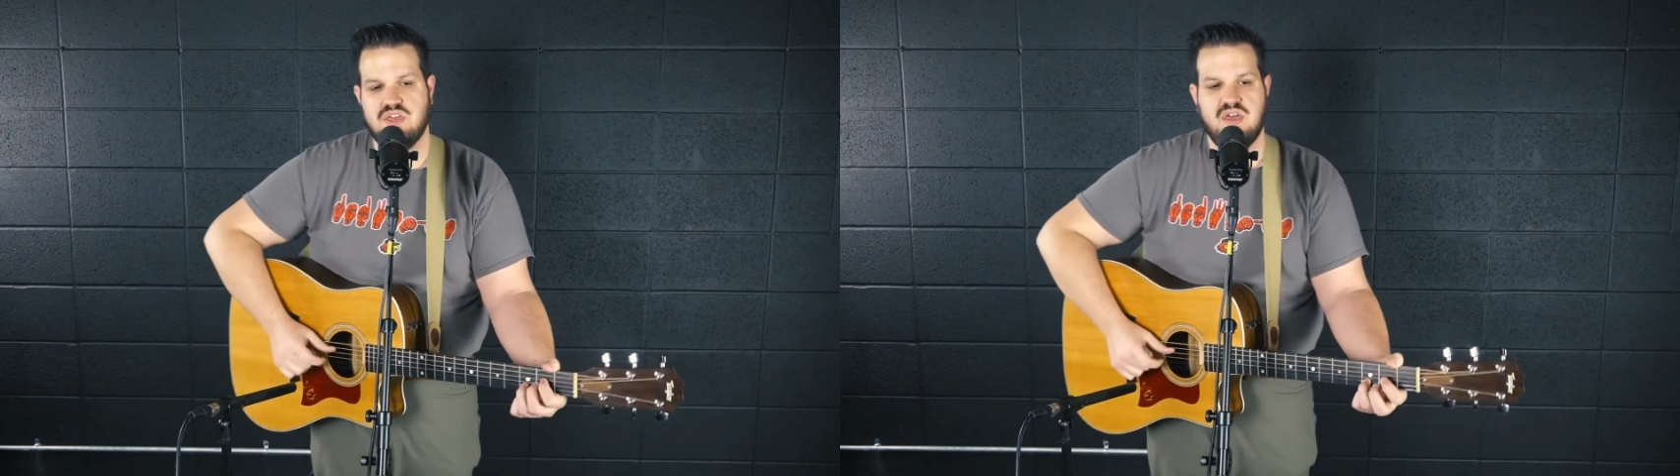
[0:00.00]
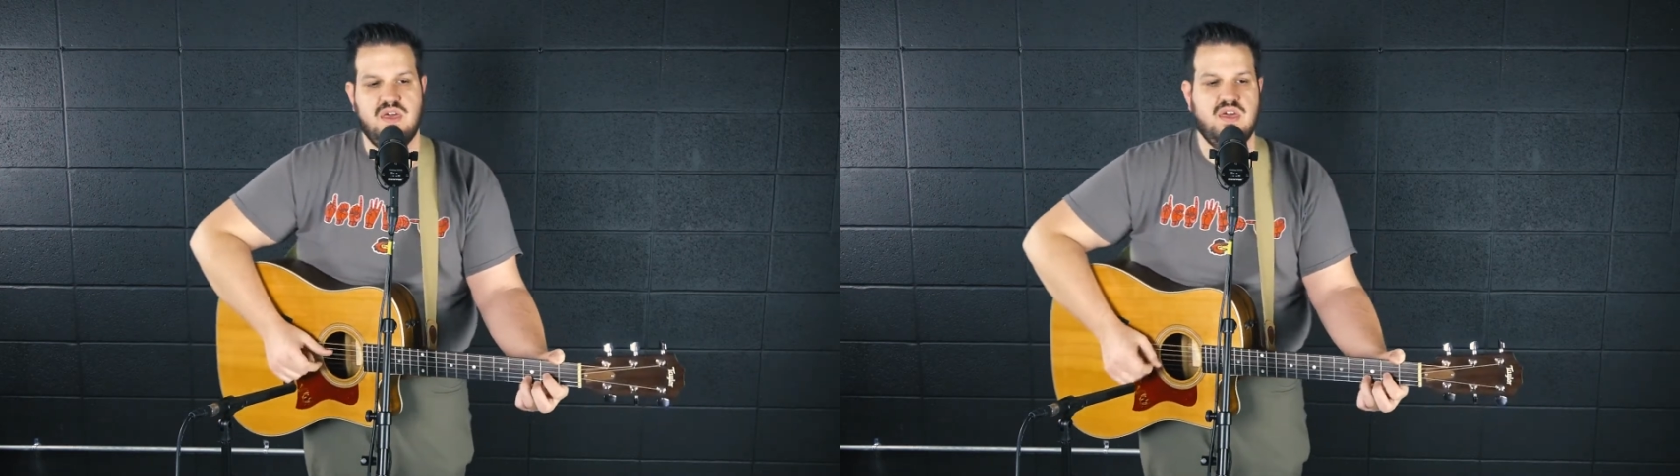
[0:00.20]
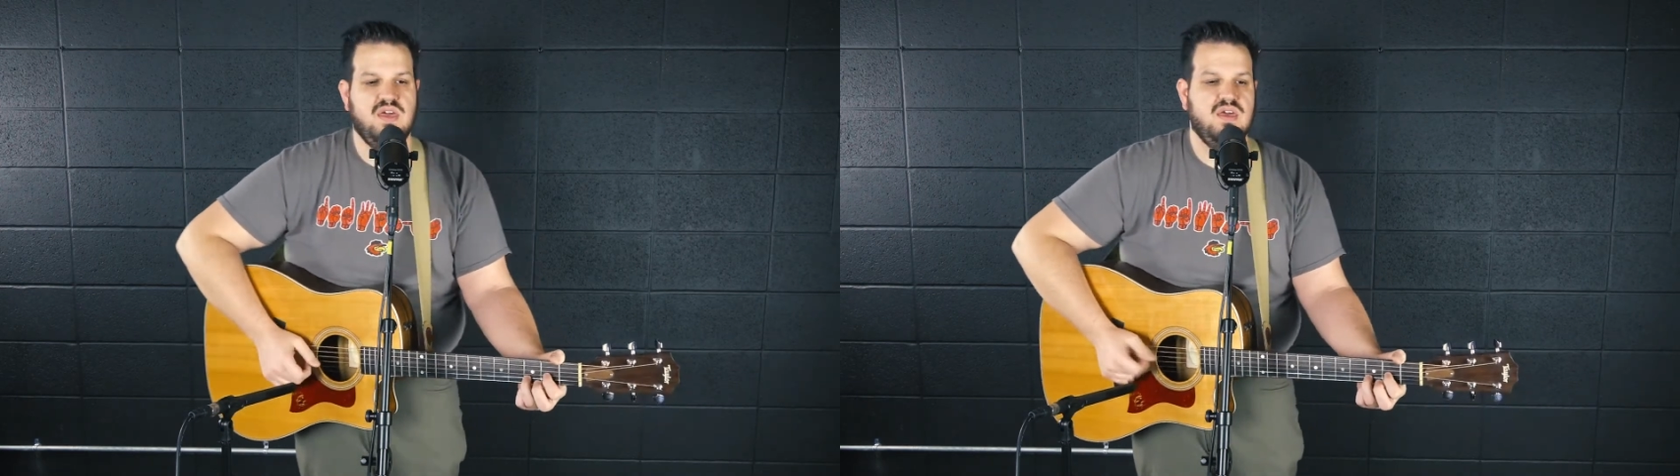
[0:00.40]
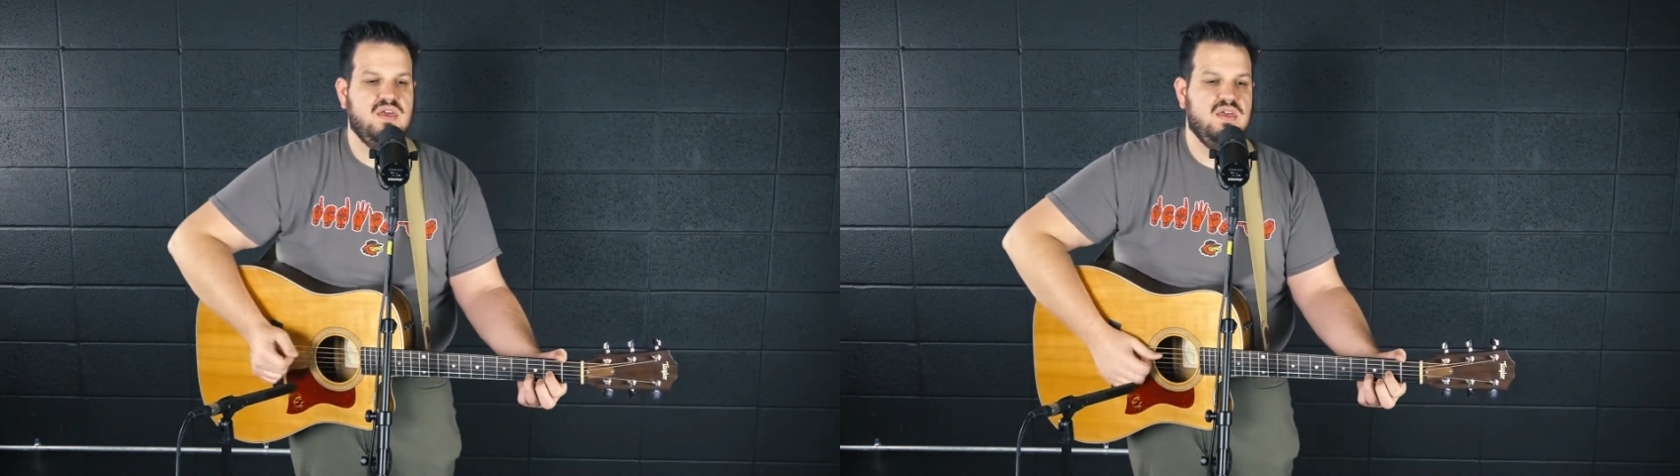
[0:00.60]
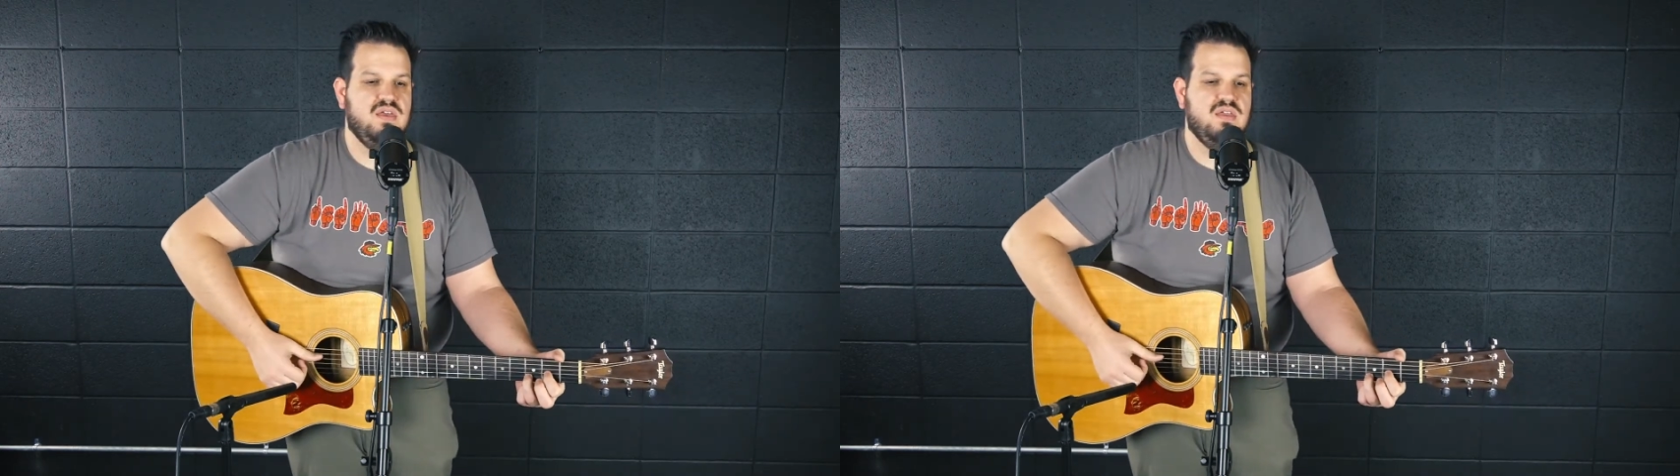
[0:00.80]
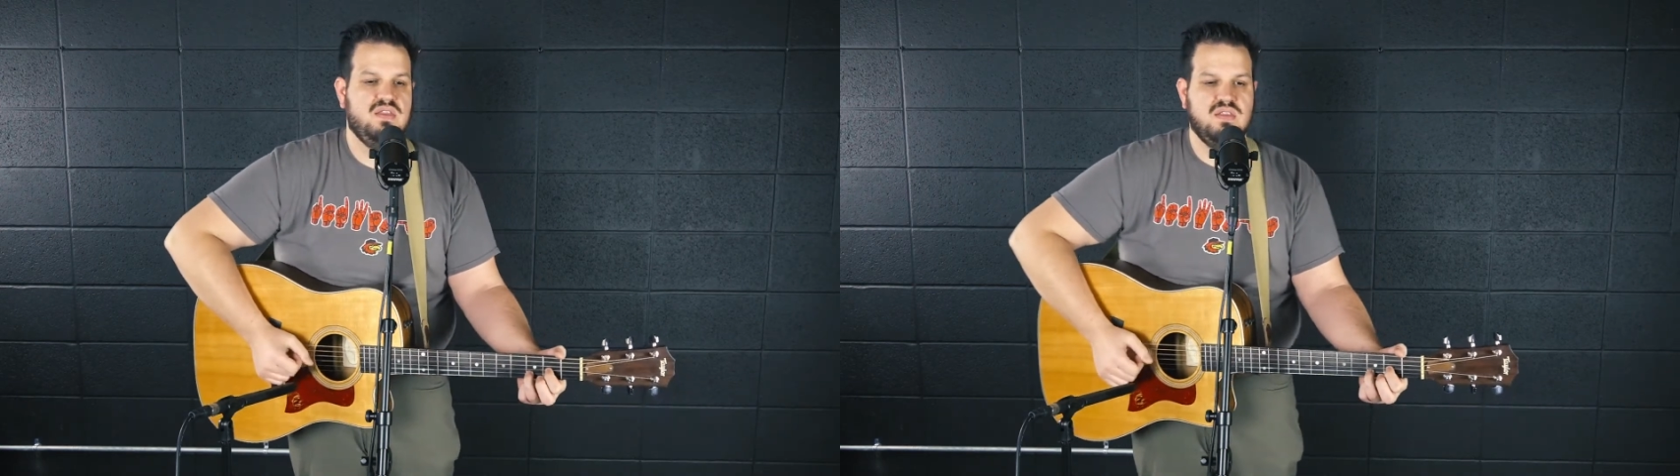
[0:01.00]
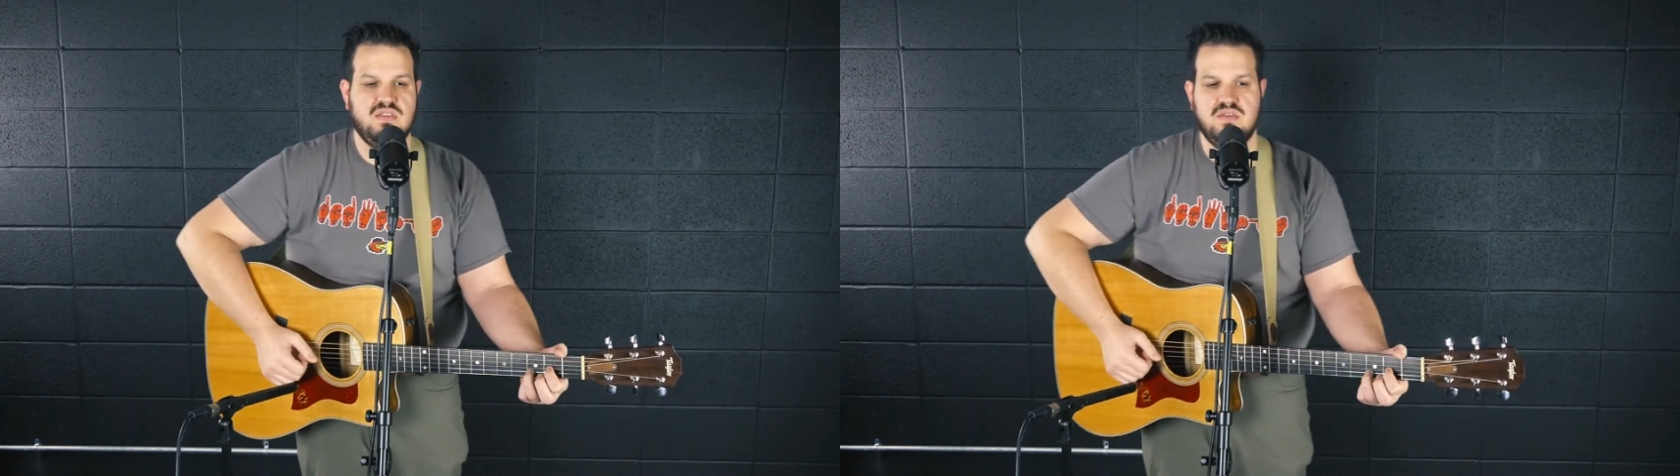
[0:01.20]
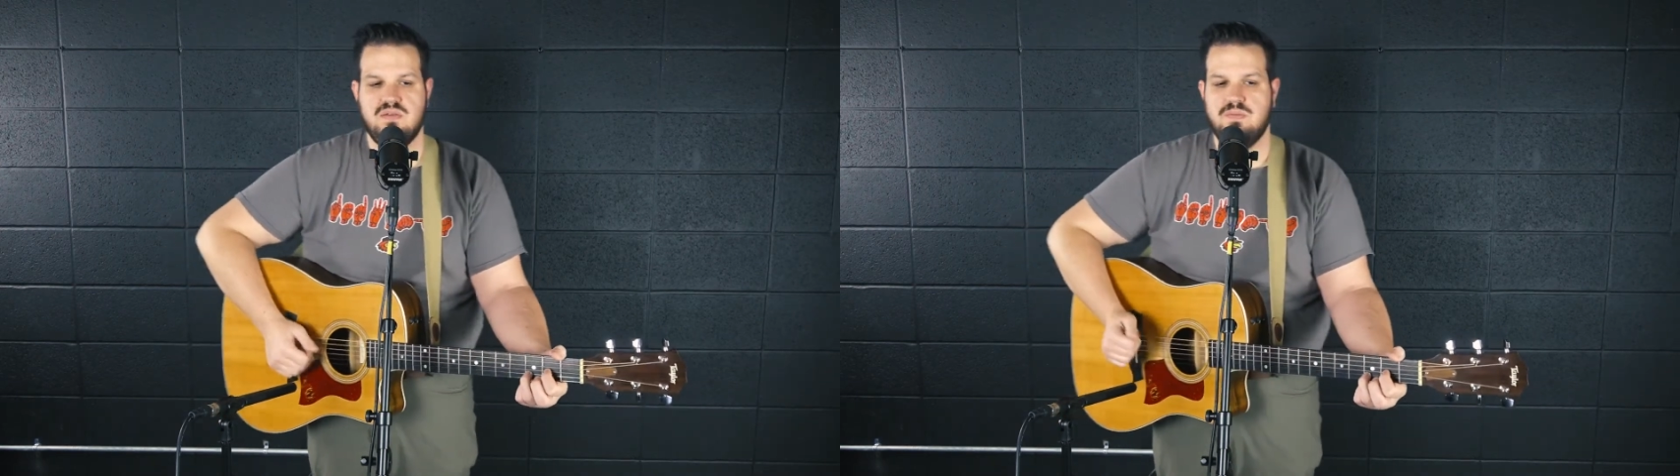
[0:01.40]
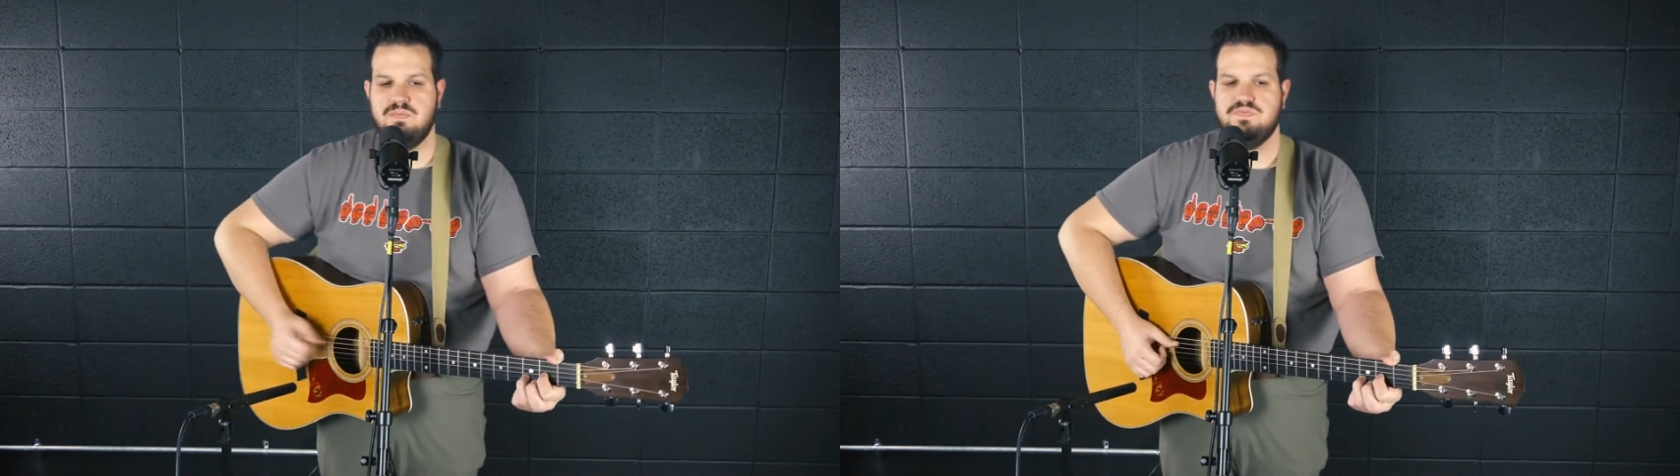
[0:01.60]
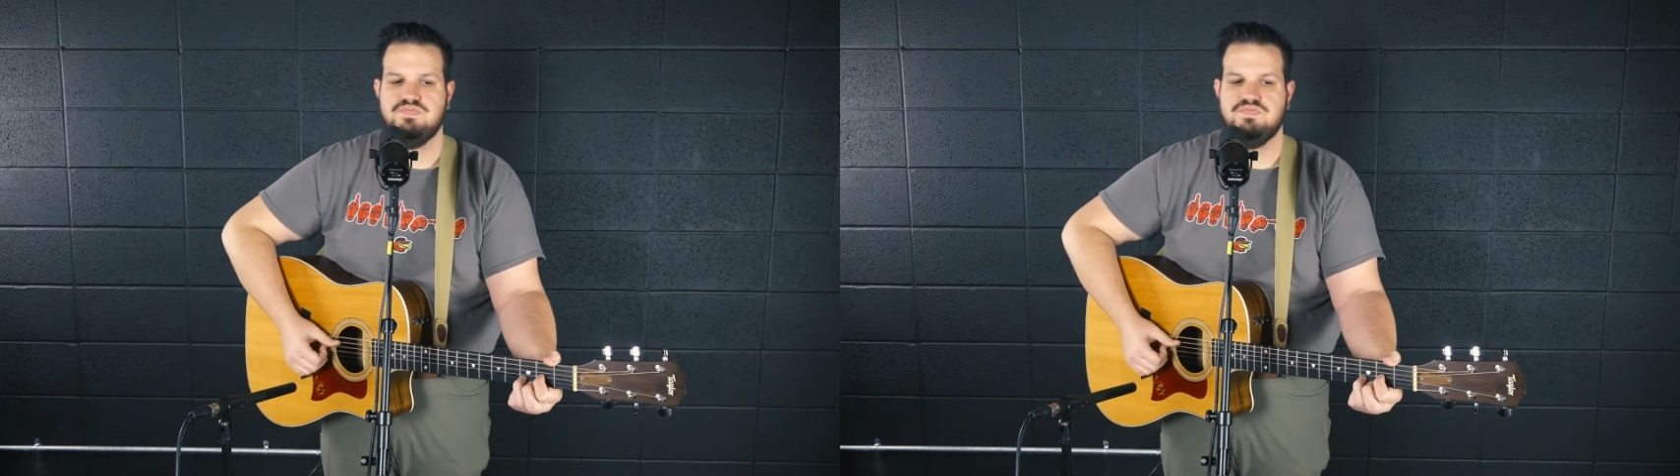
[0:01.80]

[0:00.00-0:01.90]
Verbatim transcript: can.